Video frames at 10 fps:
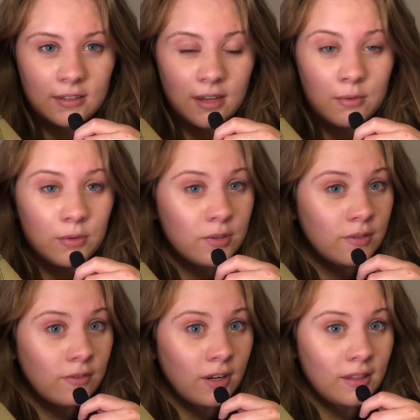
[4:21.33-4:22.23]
I'm doing some
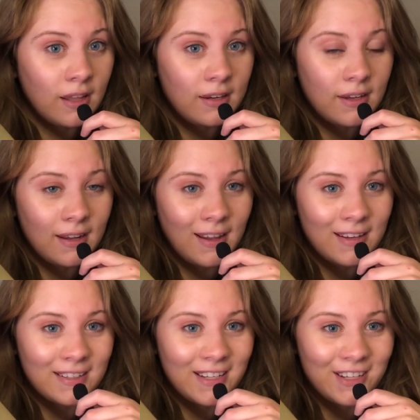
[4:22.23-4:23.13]
very late night
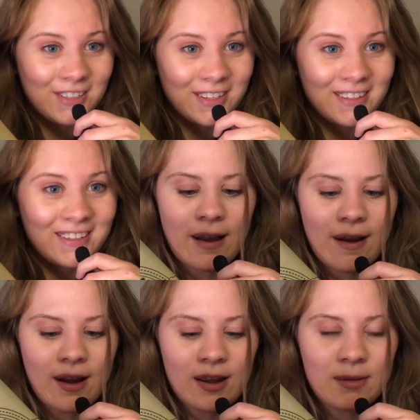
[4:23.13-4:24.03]
annotation.
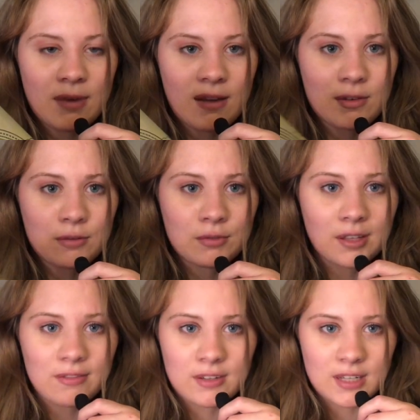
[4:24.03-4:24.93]
I'm having a really
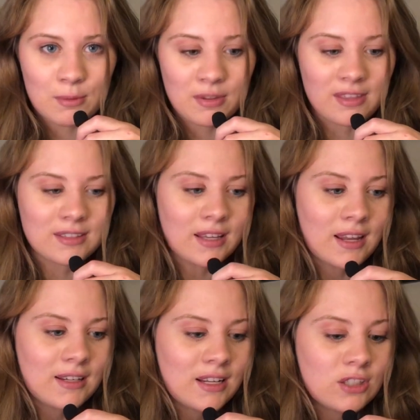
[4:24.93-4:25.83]
fun time with this,
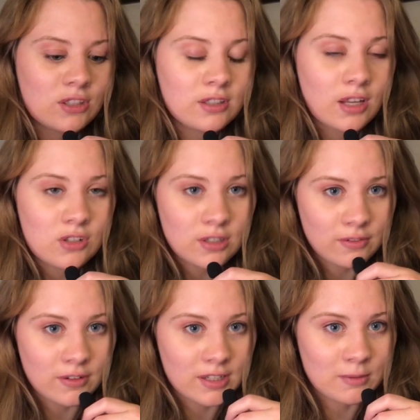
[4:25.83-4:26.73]
and it's such a
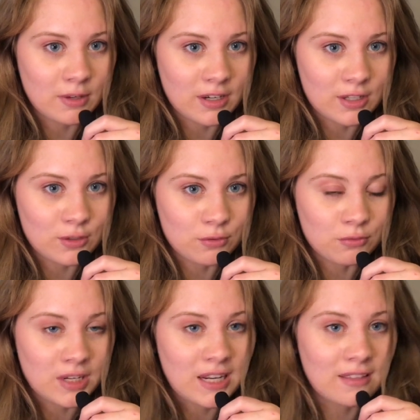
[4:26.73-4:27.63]
different experience
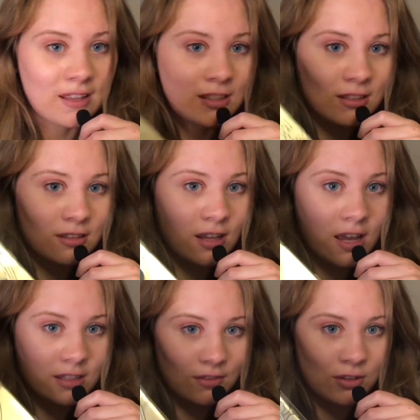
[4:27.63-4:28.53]
reading this
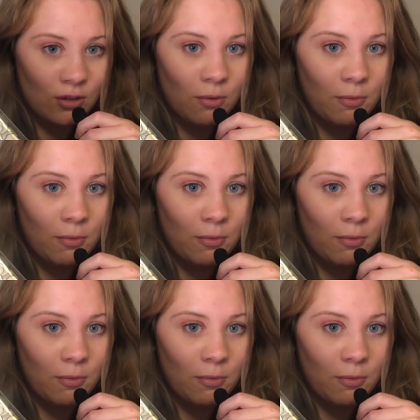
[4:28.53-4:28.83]
as a physical